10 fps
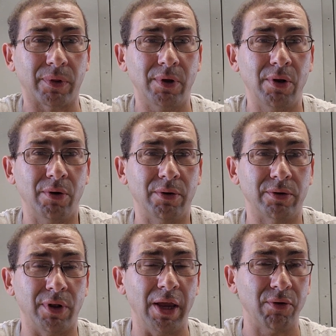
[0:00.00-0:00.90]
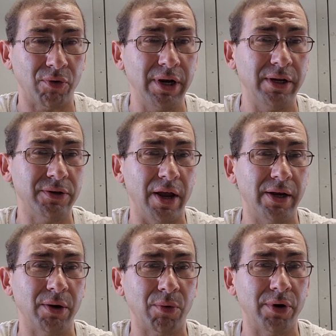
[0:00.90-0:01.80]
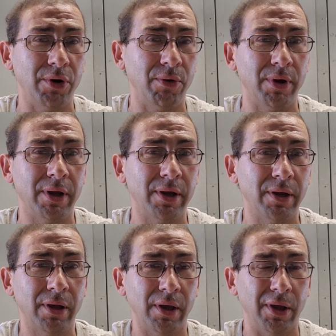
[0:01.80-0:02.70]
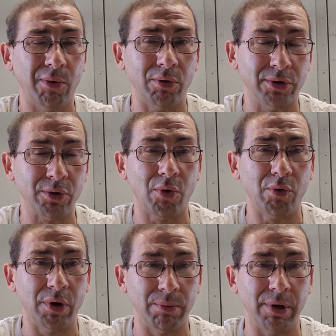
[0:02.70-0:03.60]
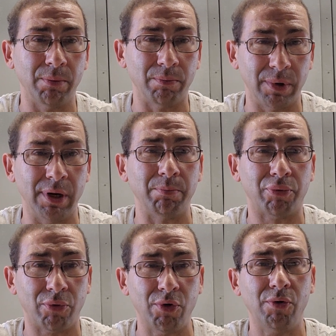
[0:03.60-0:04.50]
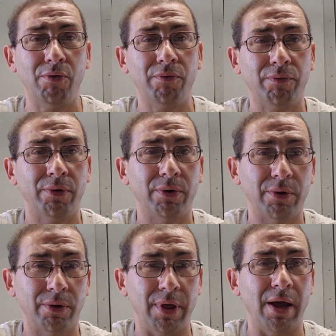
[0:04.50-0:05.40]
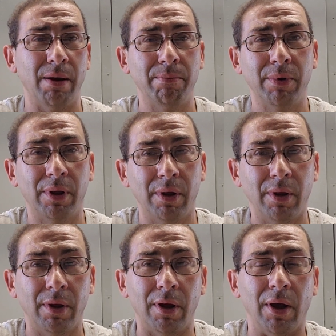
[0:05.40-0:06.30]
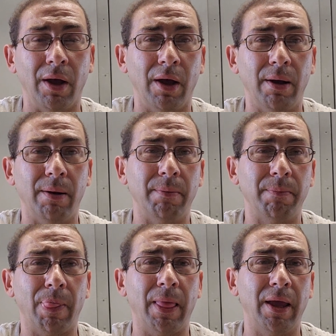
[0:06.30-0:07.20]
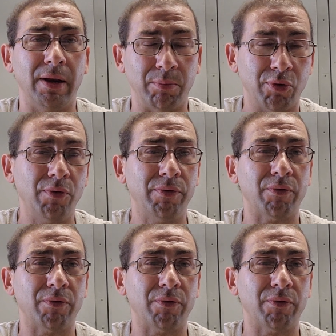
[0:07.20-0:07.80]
the slight redesign that we're doing, which is going to improve them, and improve the